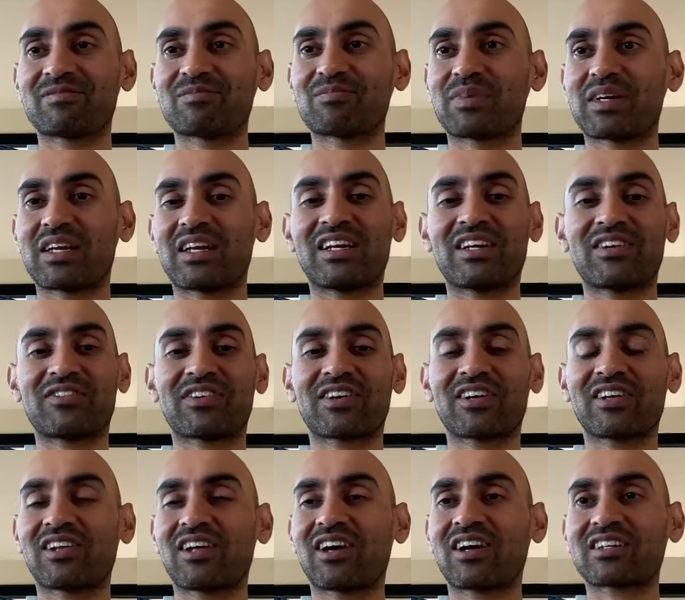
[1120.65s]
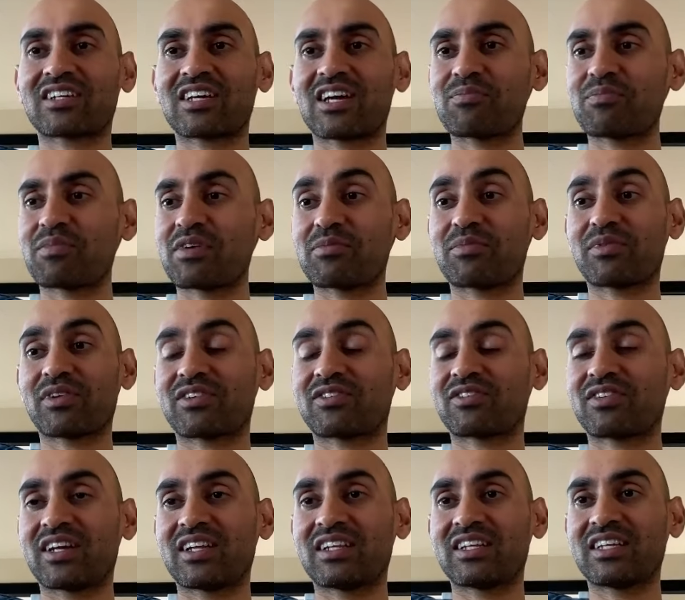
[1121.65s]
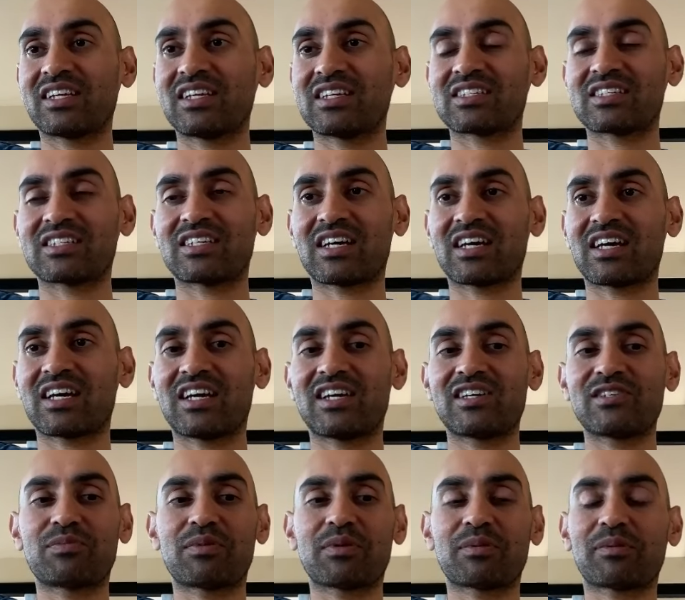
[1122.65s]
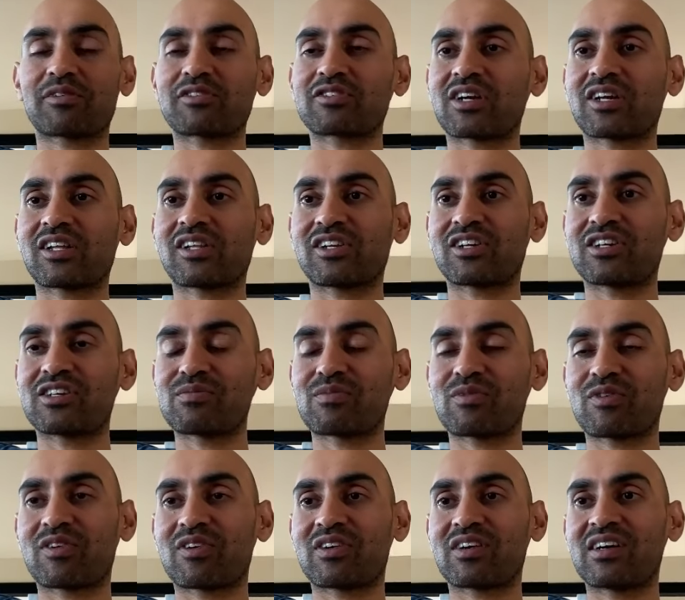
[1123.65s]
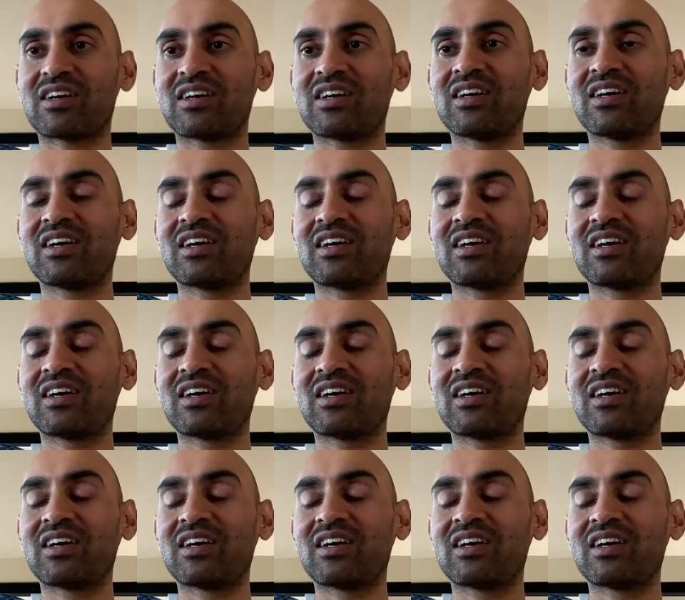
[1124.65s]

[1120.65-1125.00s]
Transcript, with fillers: Been in it for a long time. People are friendly. It's nice. People try to learn more.